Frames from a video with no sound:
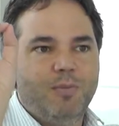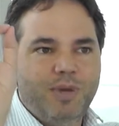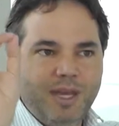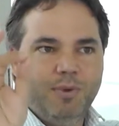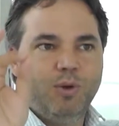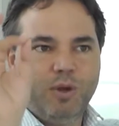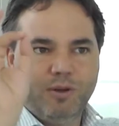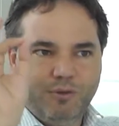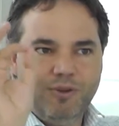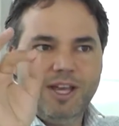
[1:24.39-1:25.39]
people
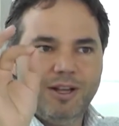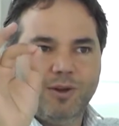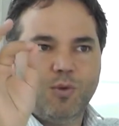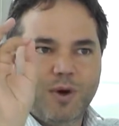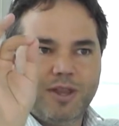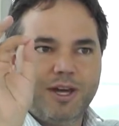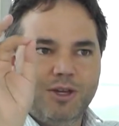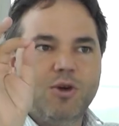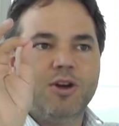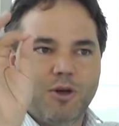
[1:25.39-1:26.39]
will feel whether
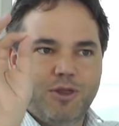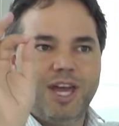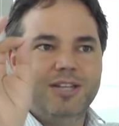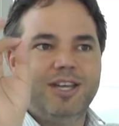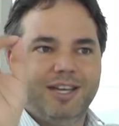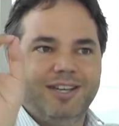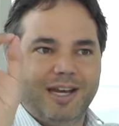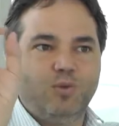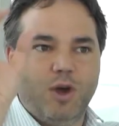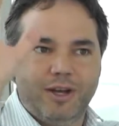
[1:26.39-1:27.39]
you're an authentic
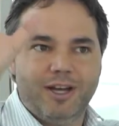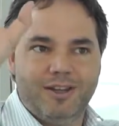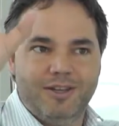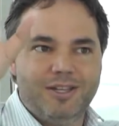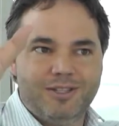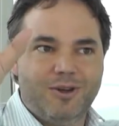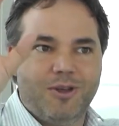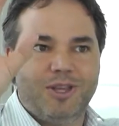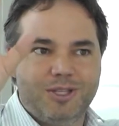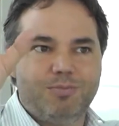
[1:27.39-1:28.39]
networker in this
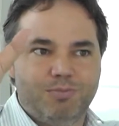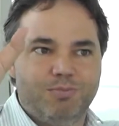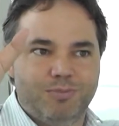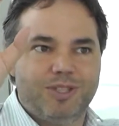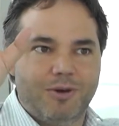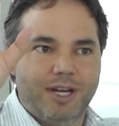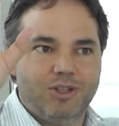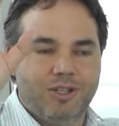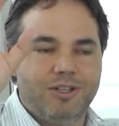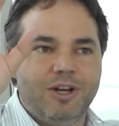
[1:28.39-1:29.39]
or this
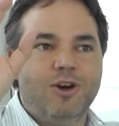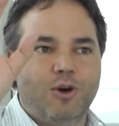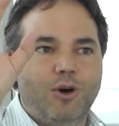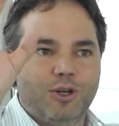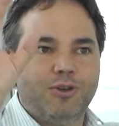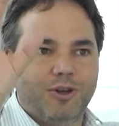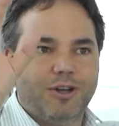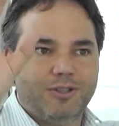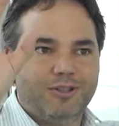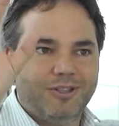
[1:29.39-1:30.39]
direction, or you're not.